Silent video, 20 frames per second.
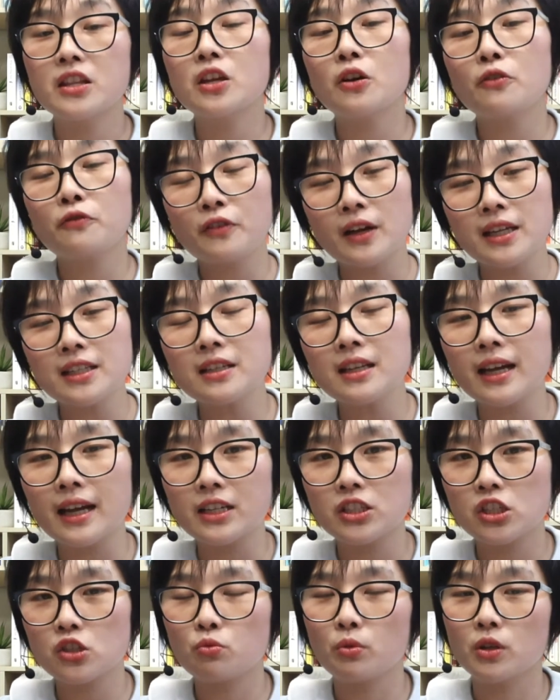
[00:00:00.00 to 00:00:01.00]
Now, finally,
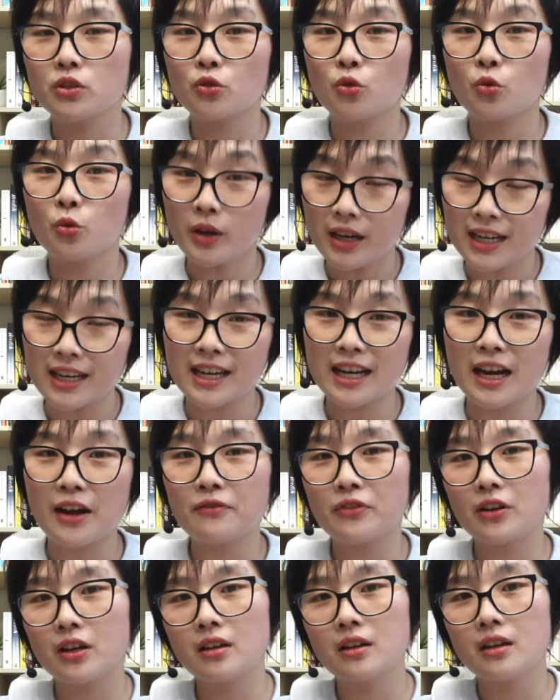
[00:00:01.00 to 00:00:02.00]
I just want to quickly
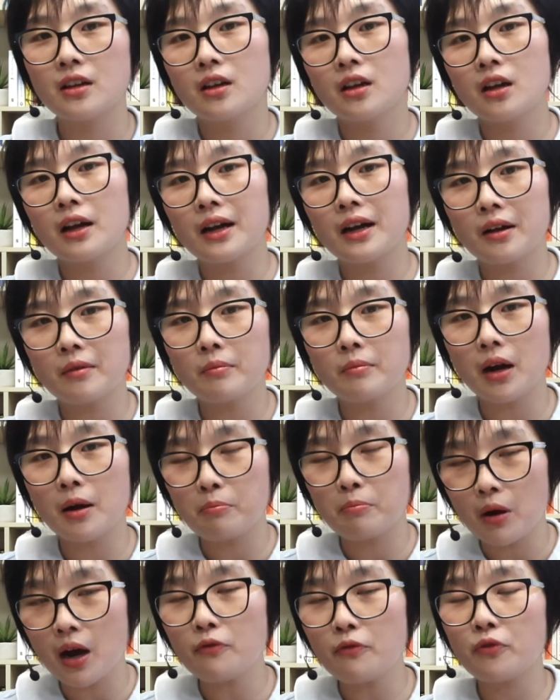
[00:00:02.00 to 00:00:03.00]
cover,
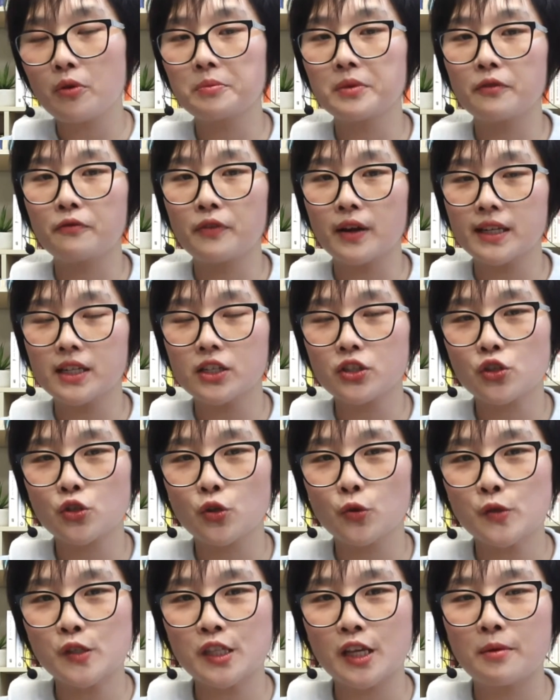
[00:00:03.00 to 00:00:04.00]
apart from the
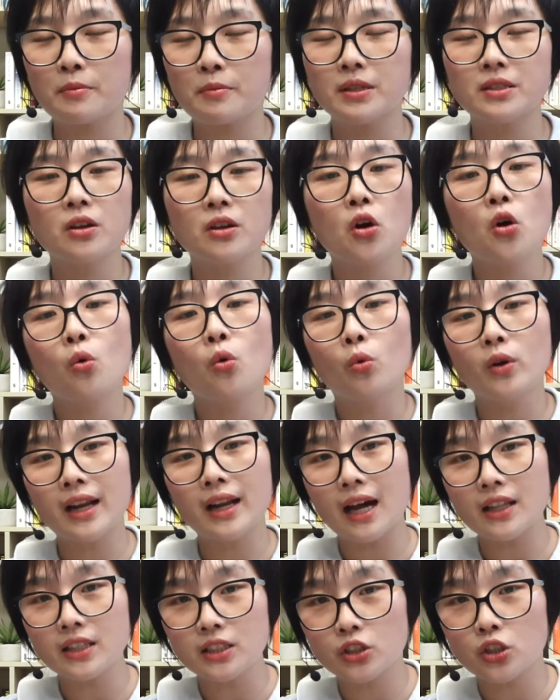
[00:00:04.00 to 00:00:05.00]
financial statement, what
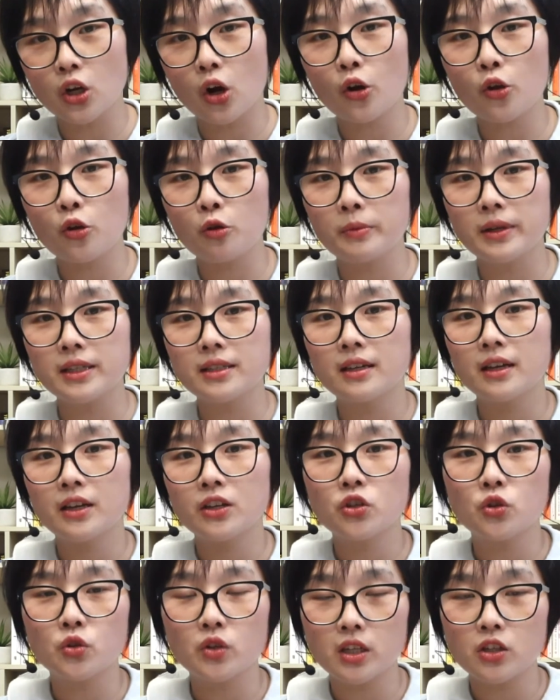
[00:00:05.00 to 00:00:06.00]
are other documents
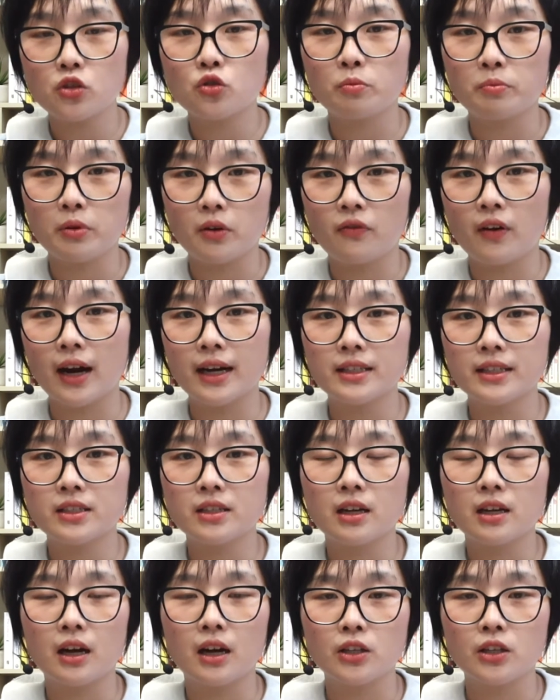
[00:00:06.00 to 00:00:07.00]
you need to
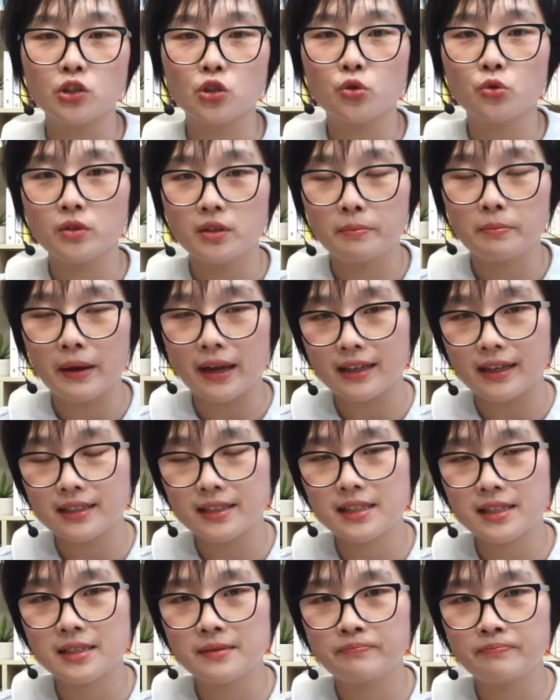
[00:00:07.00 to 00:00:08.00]
provide to the
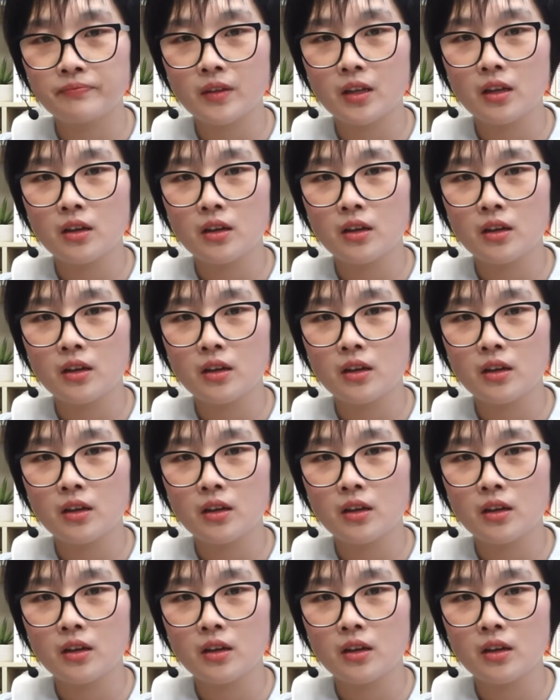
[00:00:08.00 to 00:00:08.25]
banks.